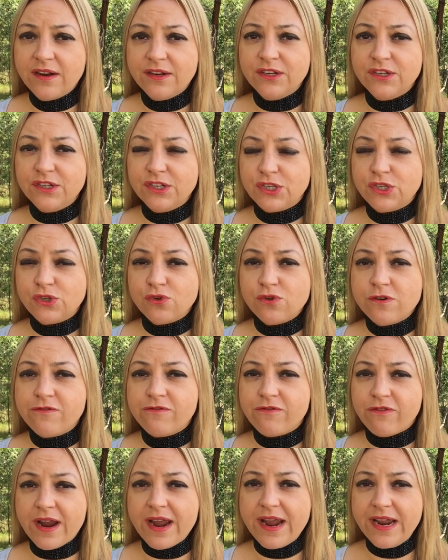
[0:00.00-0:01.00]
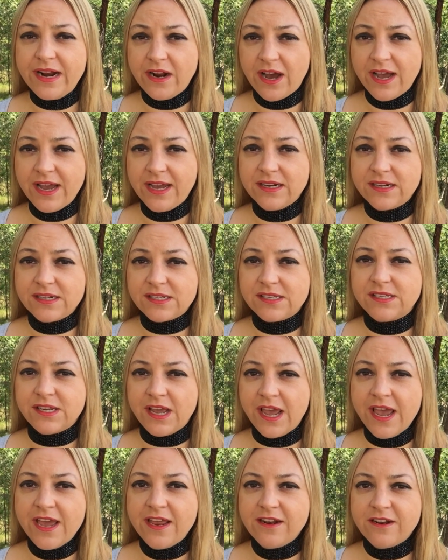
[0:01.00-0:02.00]
and you're too afraid, I
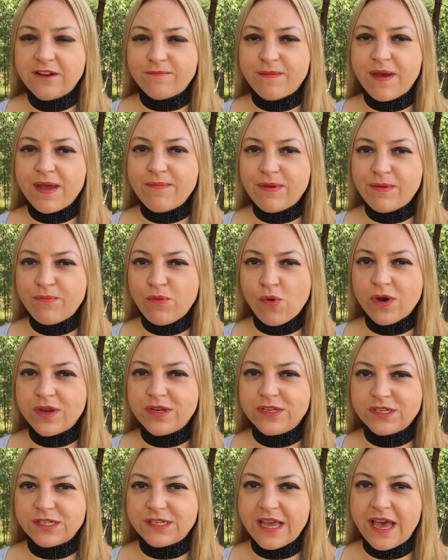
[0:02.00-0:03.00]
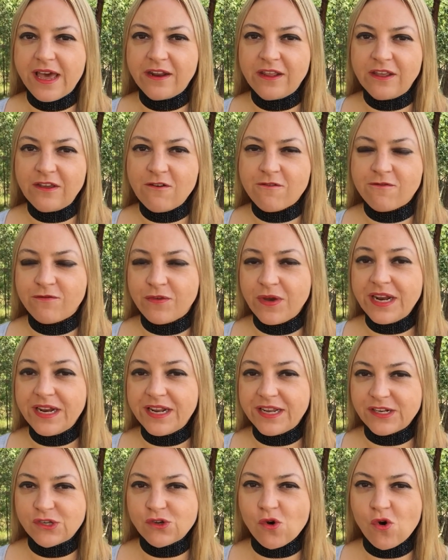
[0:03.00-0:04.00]
understand. Maybe point it down at your feet
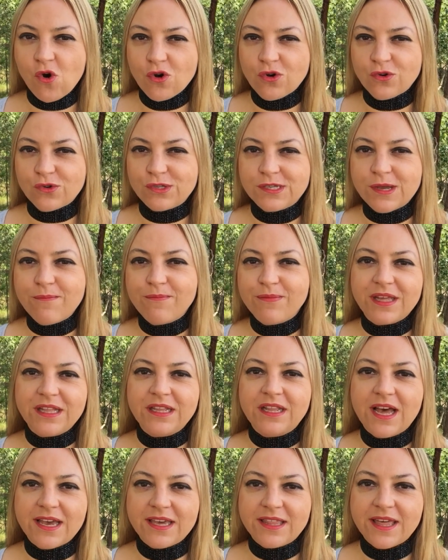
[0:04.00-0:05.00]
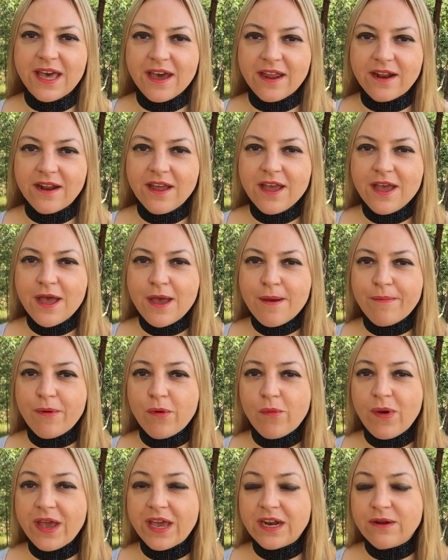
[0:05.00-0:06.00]
and talk, or something like that. But
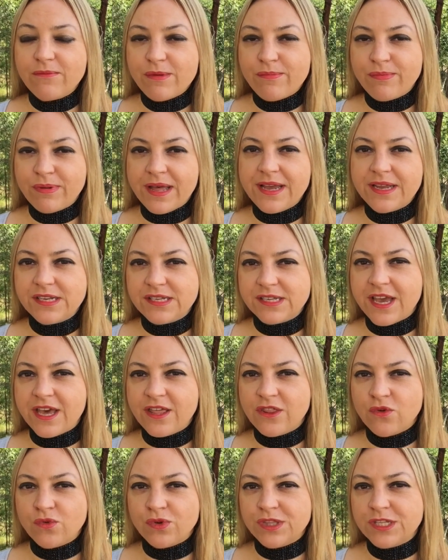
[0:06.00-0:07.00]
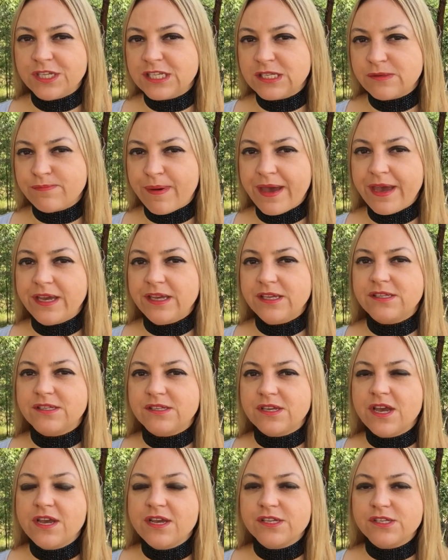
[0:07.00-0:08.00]
we're going to be playing together in this space,
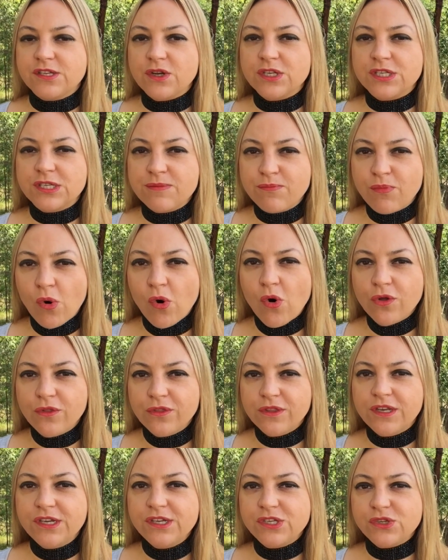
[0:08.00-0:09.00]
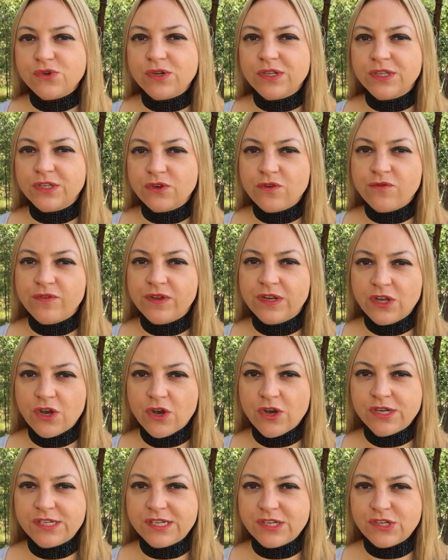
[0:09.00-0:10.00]
so it's important that you do a little
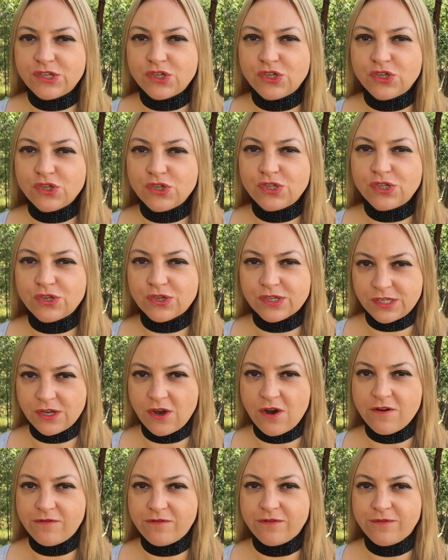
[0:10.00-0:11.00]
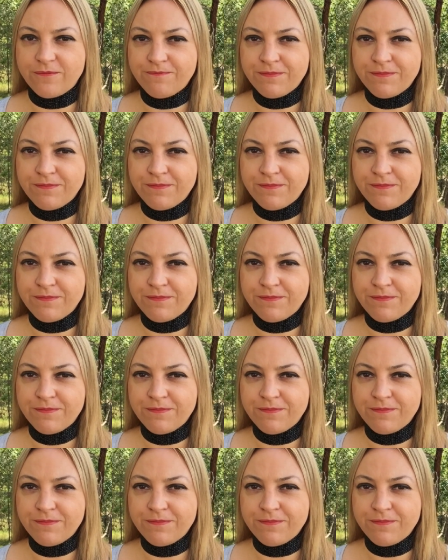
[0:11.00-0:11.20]
video to introduce yourself.